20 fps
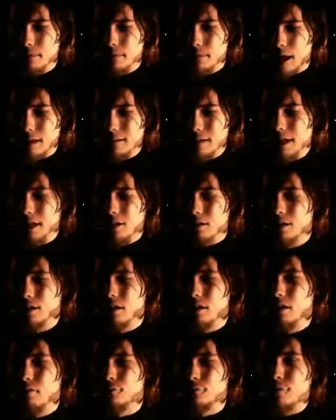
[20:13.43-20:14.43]
I take a
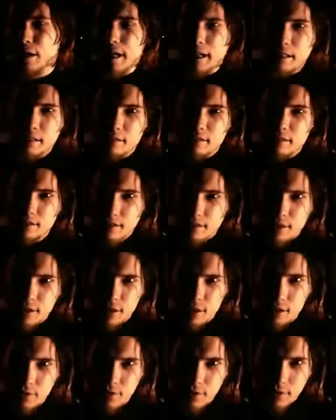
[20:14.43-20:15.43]
little offense, you
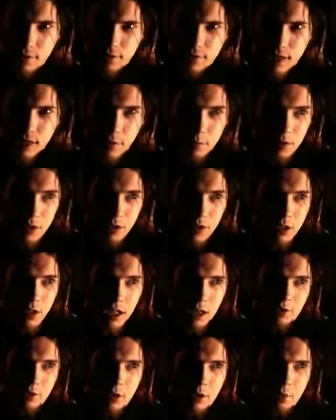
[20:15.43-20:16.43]
know, and I'm sure a
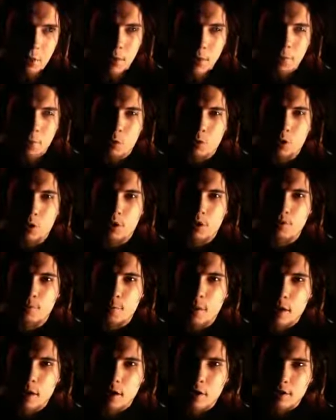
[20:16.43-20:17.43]
lot of other people would as
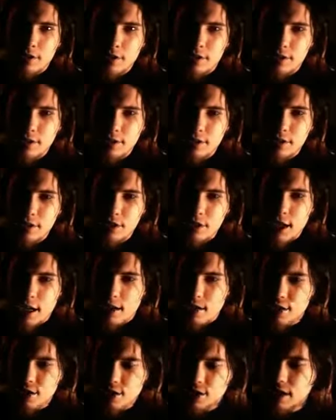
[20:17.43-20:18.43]
well, to the
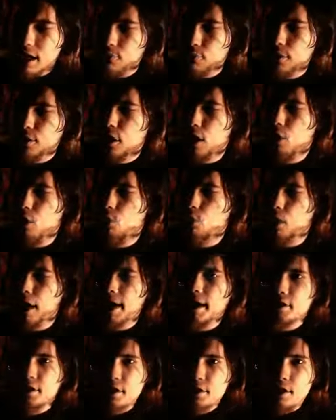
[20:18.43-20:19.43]
suggestion that we all
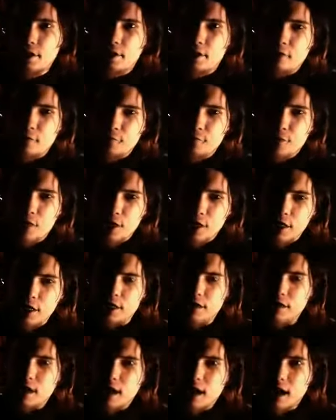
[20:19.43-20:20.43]
wasted our
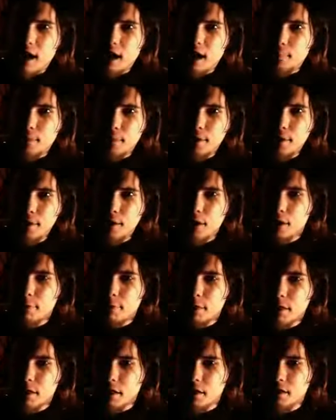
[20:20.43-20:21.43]
fucking time
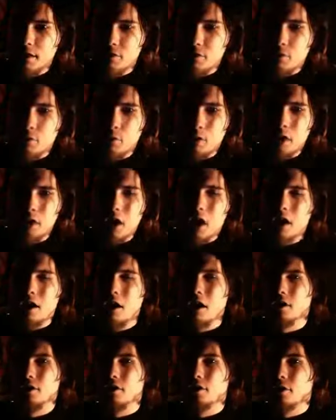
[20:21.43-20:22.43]
because we're not
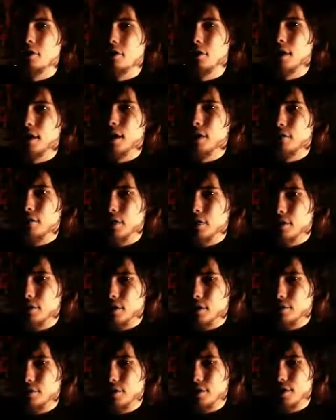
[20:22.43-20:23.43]
on your level and
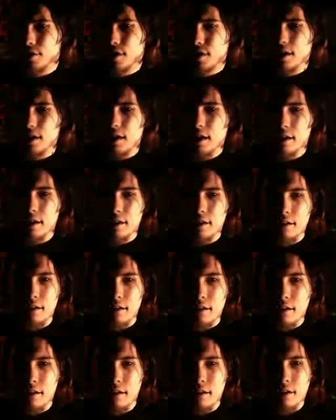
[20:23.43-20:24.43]
don't just get it.
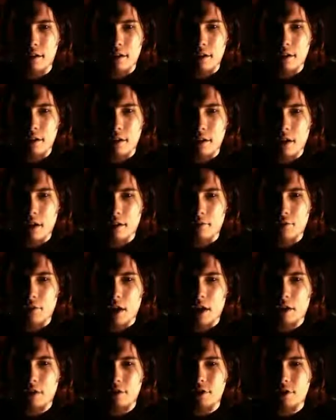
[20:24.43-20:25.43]
You know, if
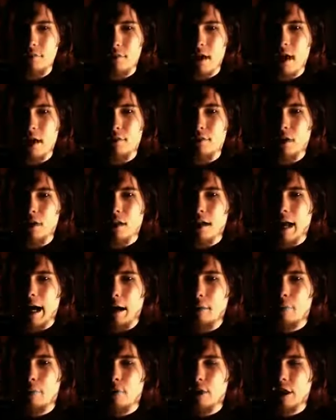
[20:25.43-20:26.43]
like you're some kind of
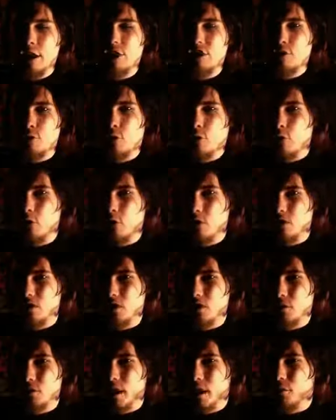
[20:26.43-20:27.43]
elaborate troll,
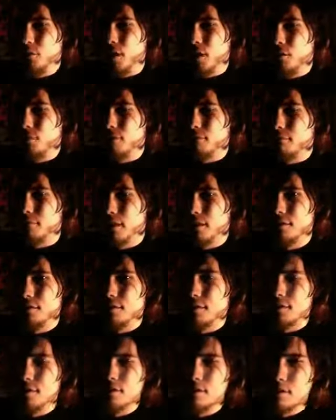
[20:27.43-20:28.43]
you may want to admit
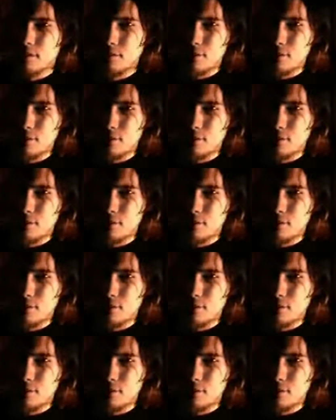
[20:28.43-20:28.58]
this in the